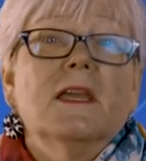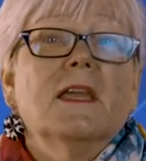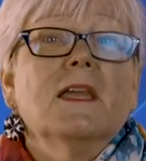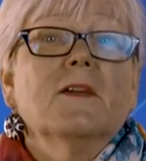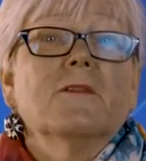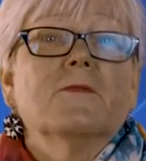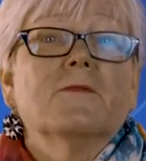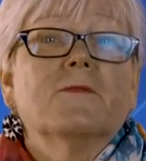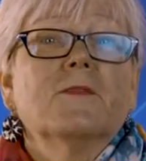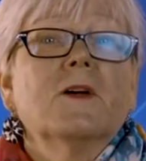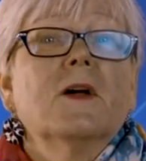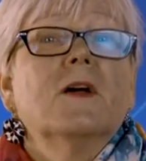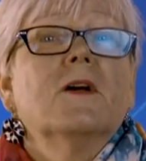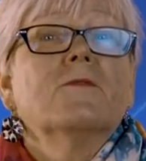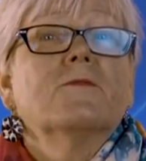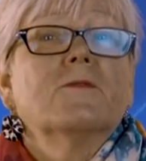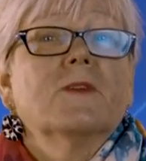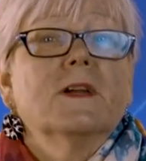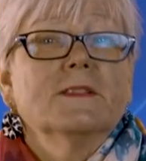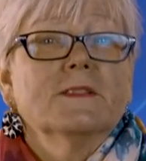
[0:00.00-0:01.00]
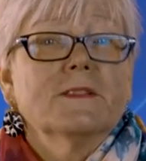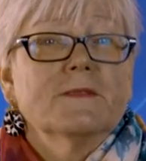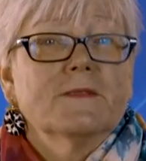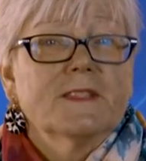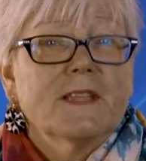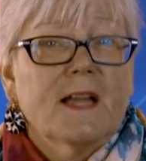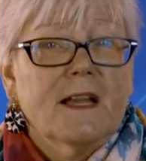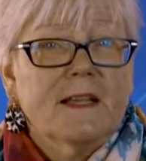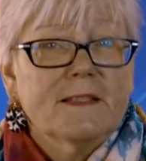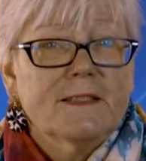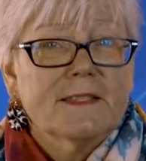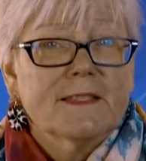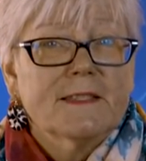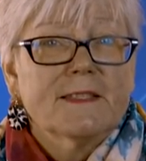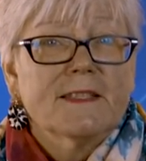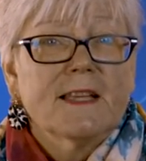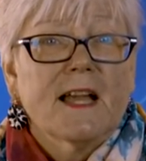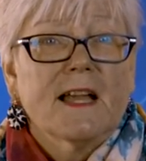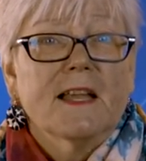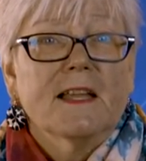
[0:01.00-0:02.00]
If Friends of Science
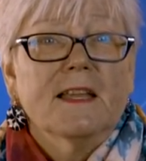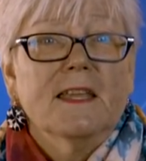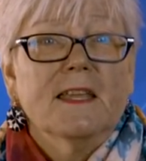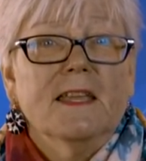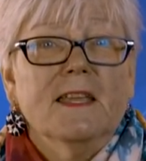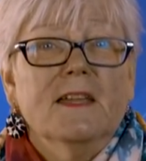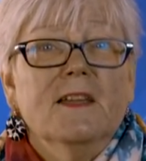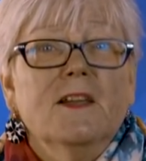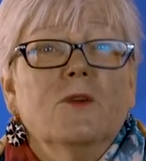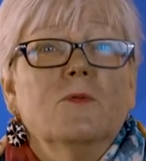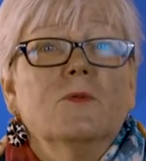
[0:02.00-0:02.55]
Society,